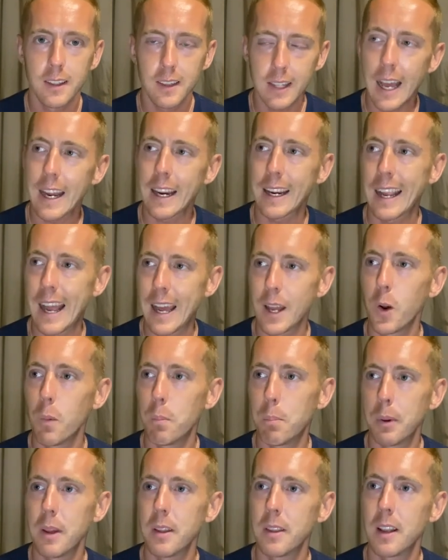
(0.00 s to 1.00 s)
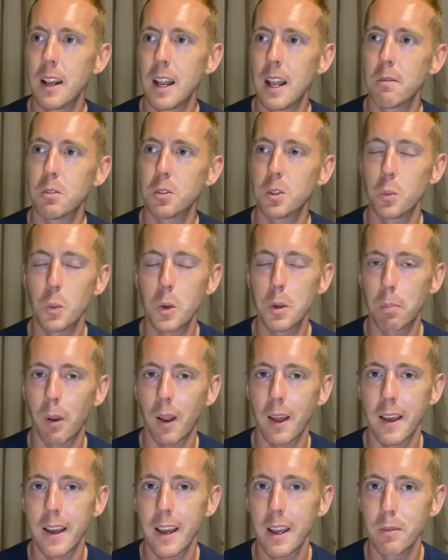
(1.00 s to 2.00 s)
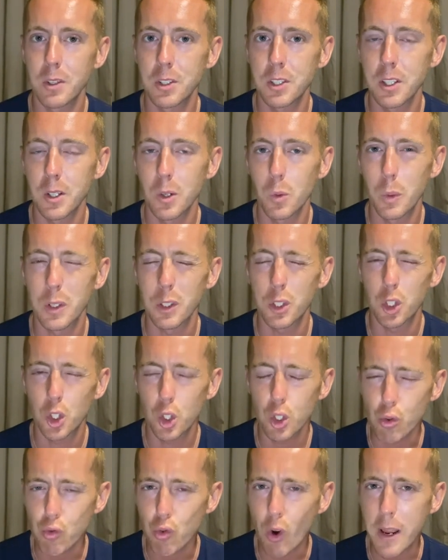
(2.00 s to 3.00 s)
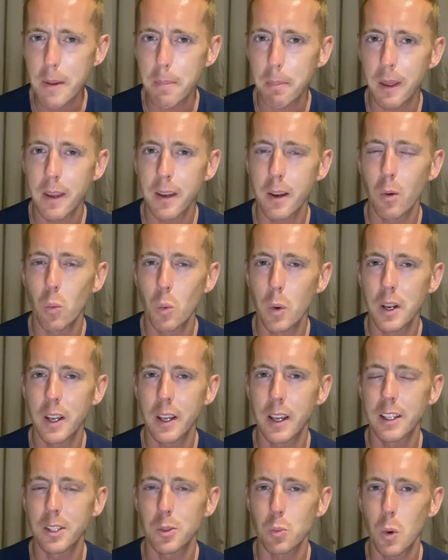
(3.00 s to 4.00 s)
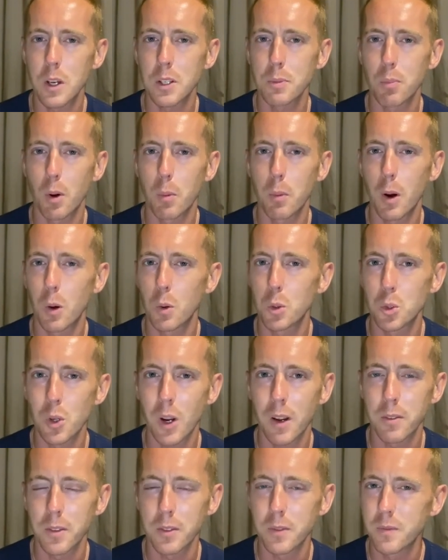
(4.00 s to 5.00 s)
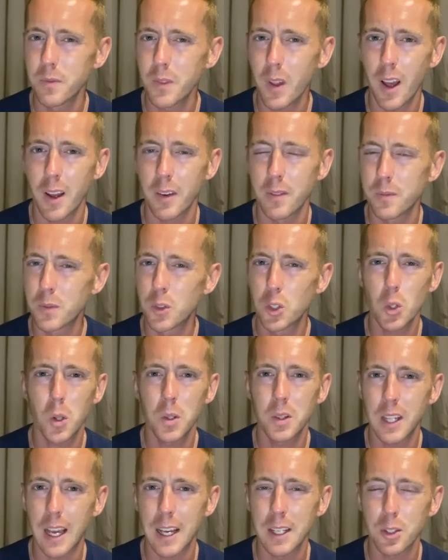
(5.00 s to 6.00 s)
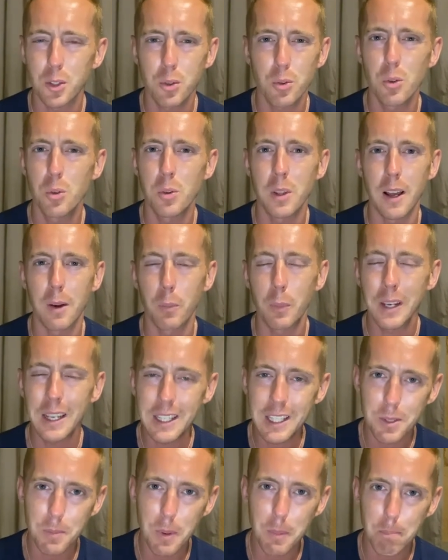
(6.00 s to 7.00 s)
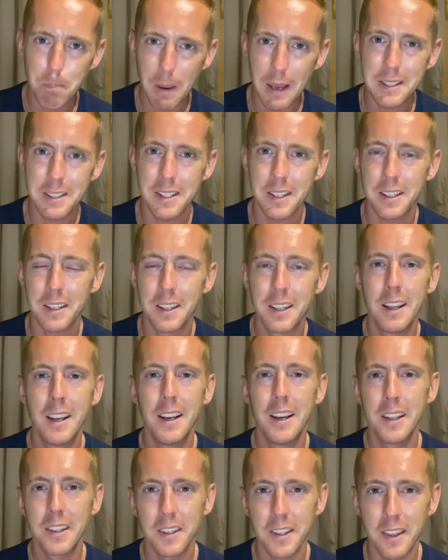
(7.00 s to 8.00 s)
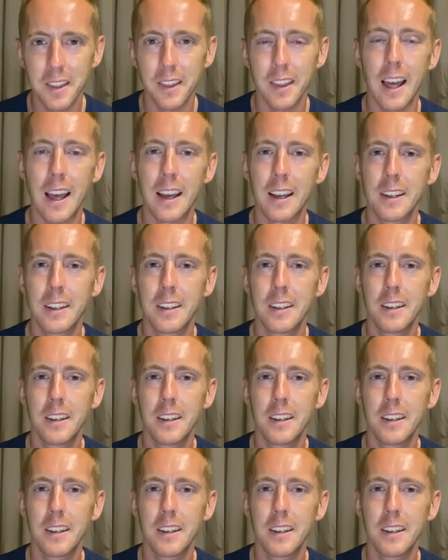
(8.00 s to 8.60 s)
That cannot be the level that we play at every single week, scraping a win against West Brom at Old Trafford. No, sod that, screw that. We need to be better than that.